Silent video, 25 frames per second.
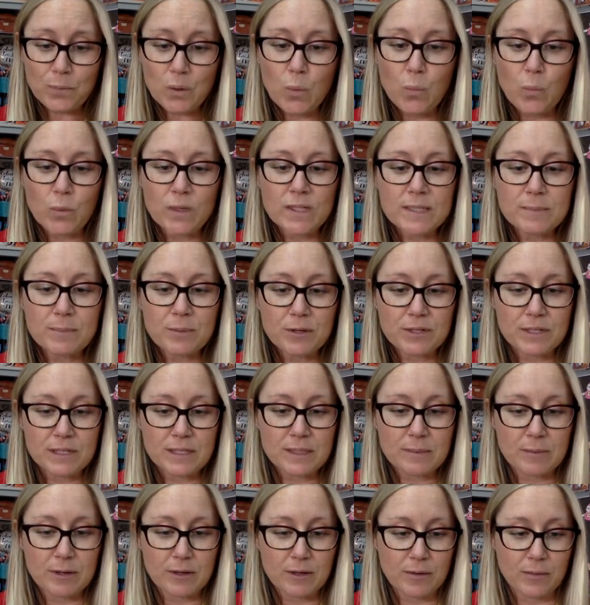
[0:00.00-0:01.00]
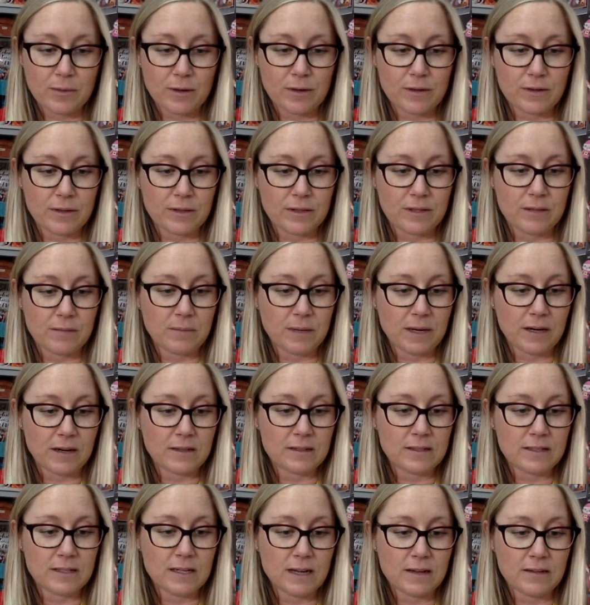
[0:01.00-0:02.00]
whispered to Spittleworth that the
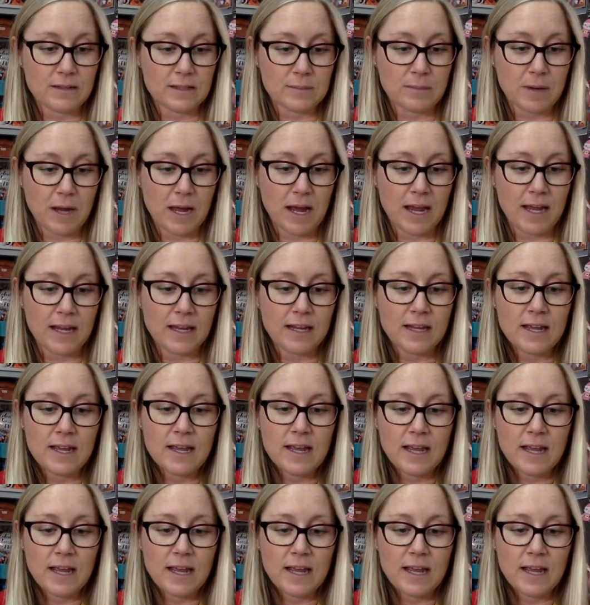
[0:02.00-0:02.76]
Baronstown spy